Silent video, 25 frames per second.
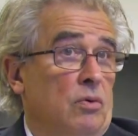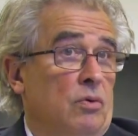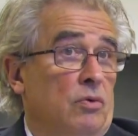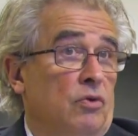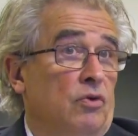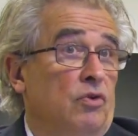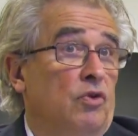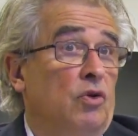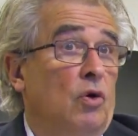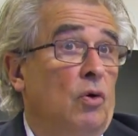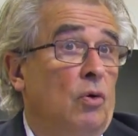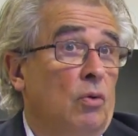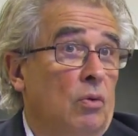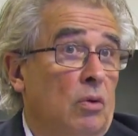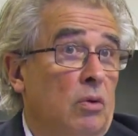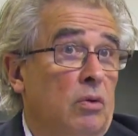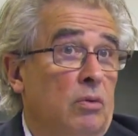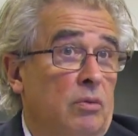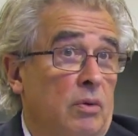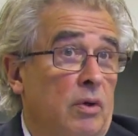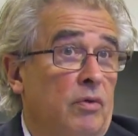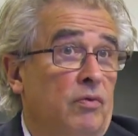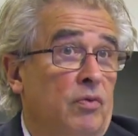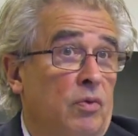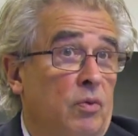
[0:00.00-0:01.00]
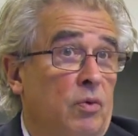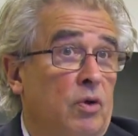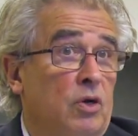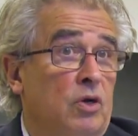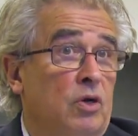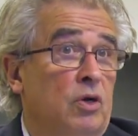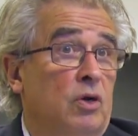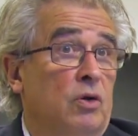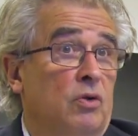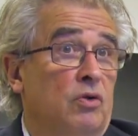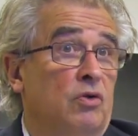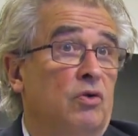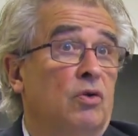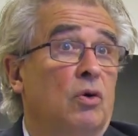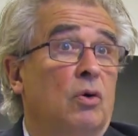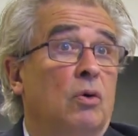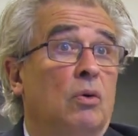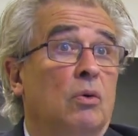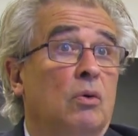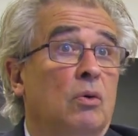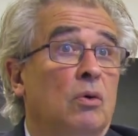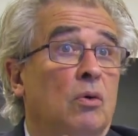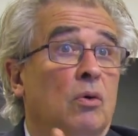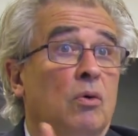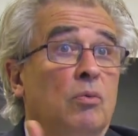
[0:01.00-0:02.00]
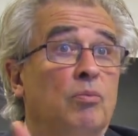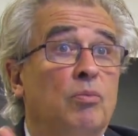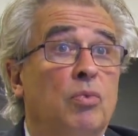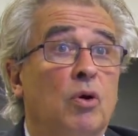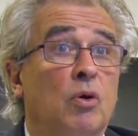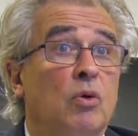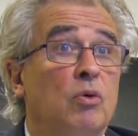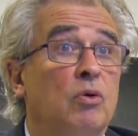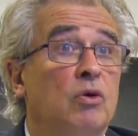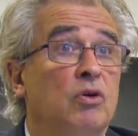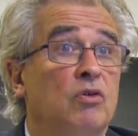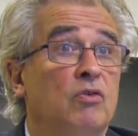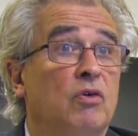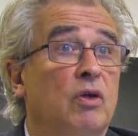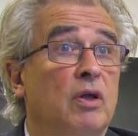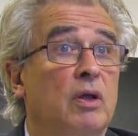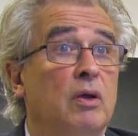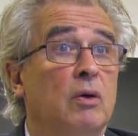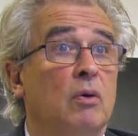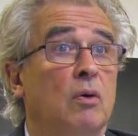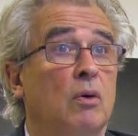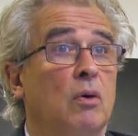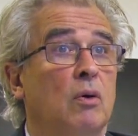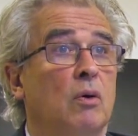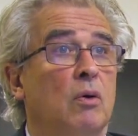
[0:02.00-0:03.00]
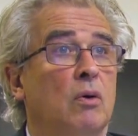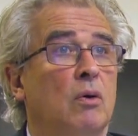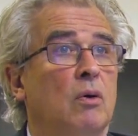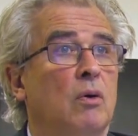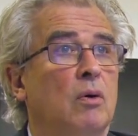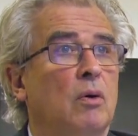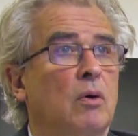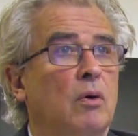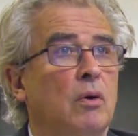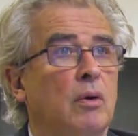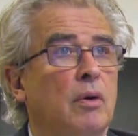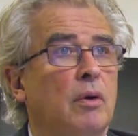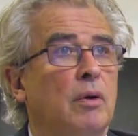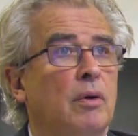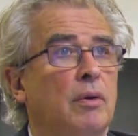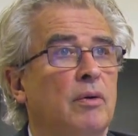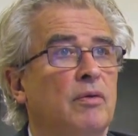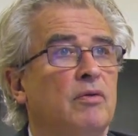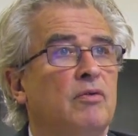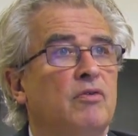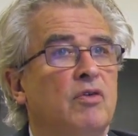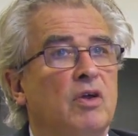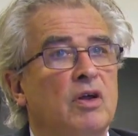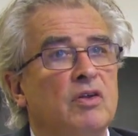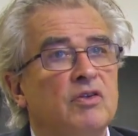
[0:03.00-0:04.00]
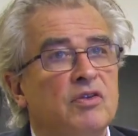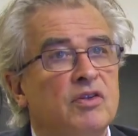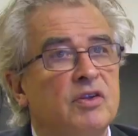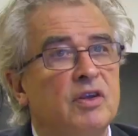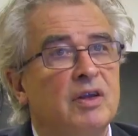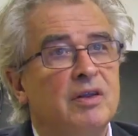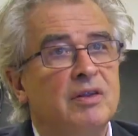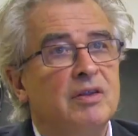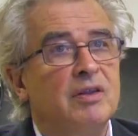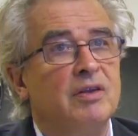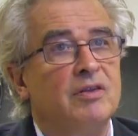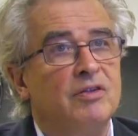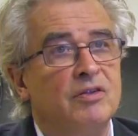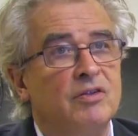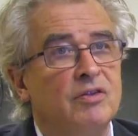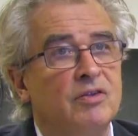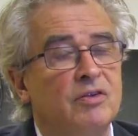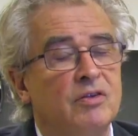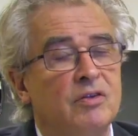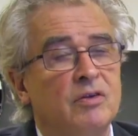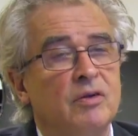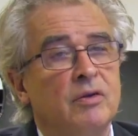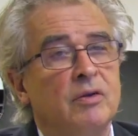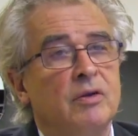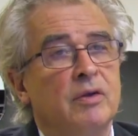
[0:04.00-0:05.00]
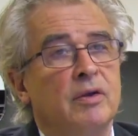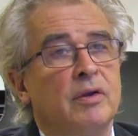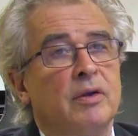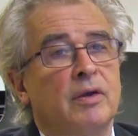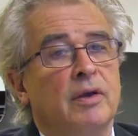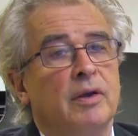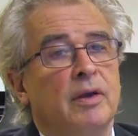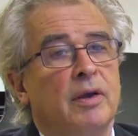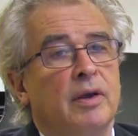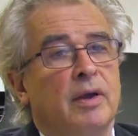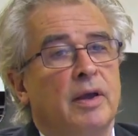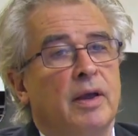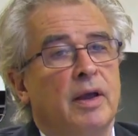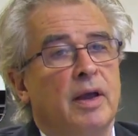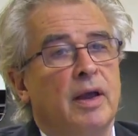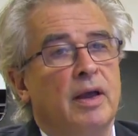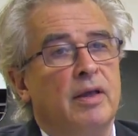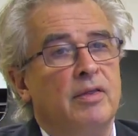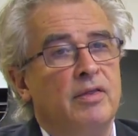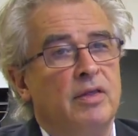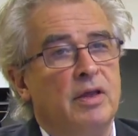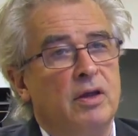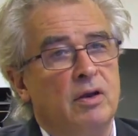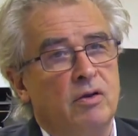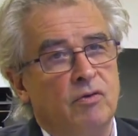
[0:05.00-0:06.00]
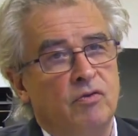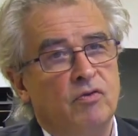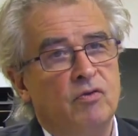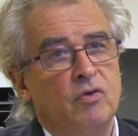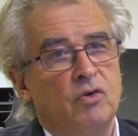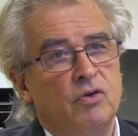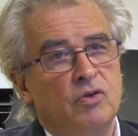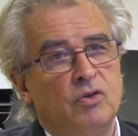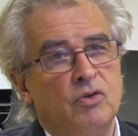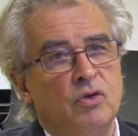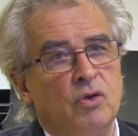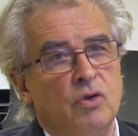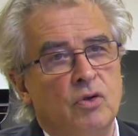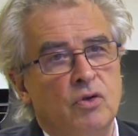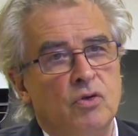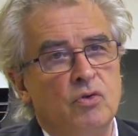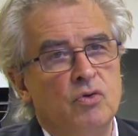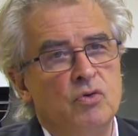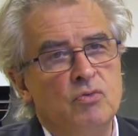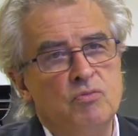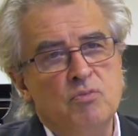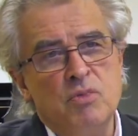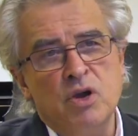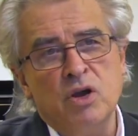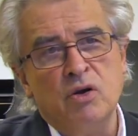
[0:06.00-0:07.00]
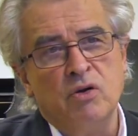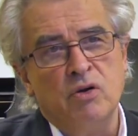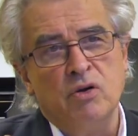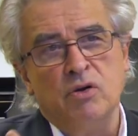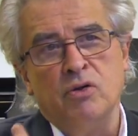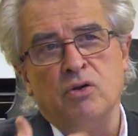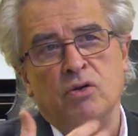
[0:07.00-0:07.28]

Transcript: soul, if you wish, soul or poetry or transcendence. And then, of course, you mirror